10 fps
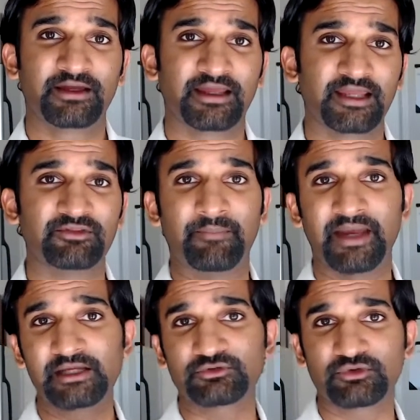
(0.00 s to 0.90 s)
in the
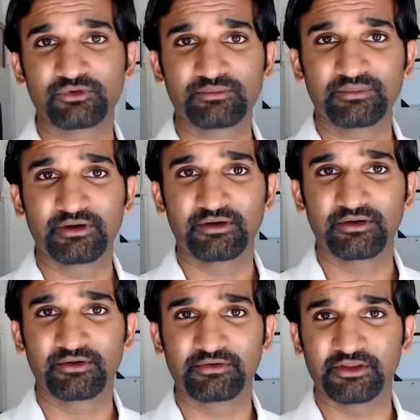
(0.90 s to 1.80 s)
bedroom,
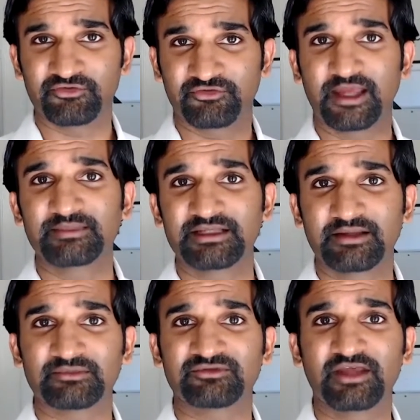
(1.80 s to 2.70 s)
the family
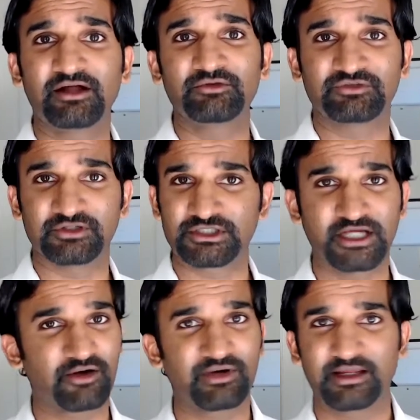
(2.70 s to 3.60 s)
themselves is
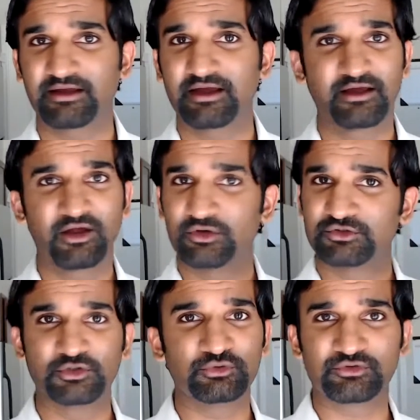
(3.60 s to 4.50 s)
sharing
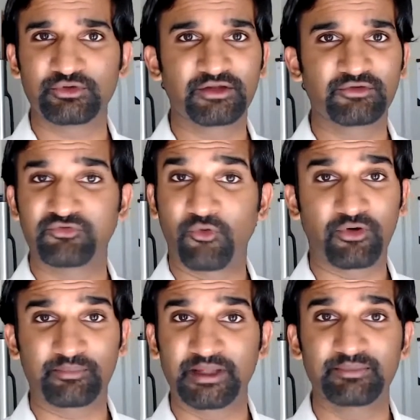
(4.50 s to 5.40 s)
2, 3,
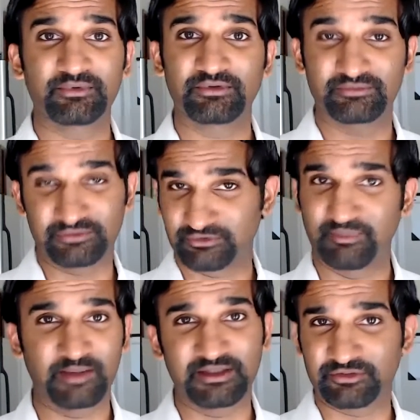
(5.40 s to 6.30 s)
4 people,
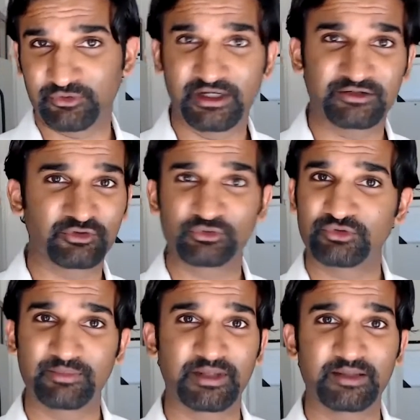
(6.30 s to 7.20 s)
maybe 3
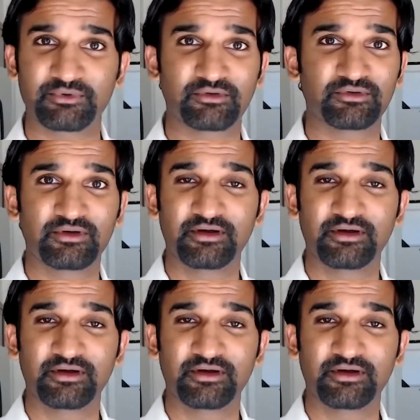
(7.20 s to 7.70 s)
people